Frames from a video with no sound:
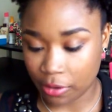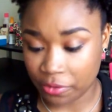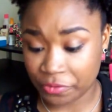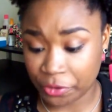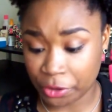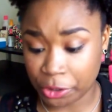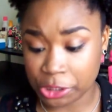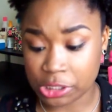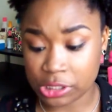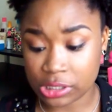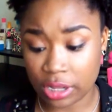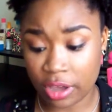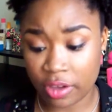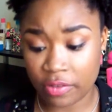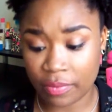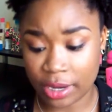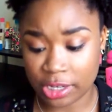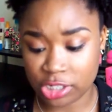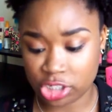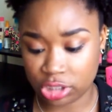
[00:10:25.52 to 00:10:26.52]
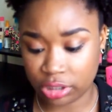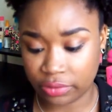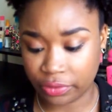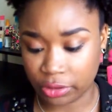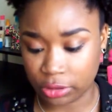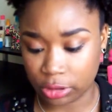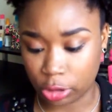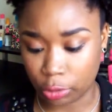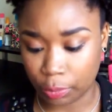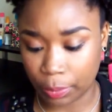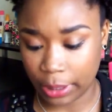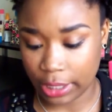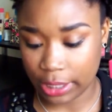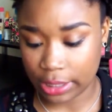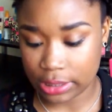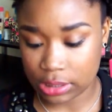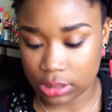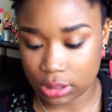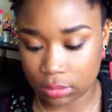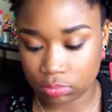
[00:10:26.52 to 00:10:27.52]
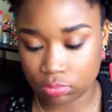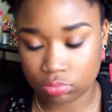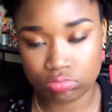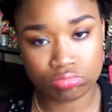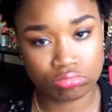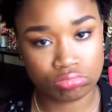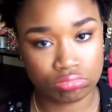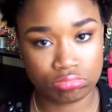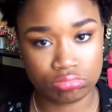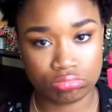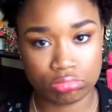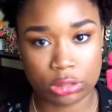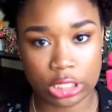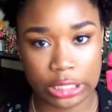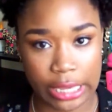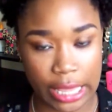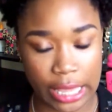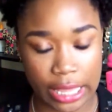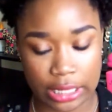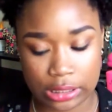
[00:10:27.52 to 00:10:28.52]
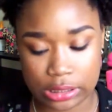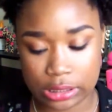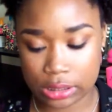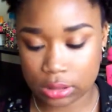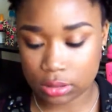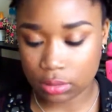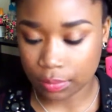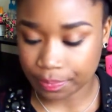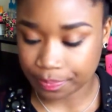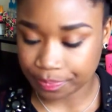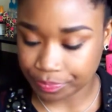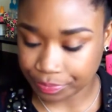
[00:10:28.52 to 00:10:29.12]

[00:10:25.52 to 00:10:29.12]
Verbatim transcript: First Love by Jennifer Lopez. Yes.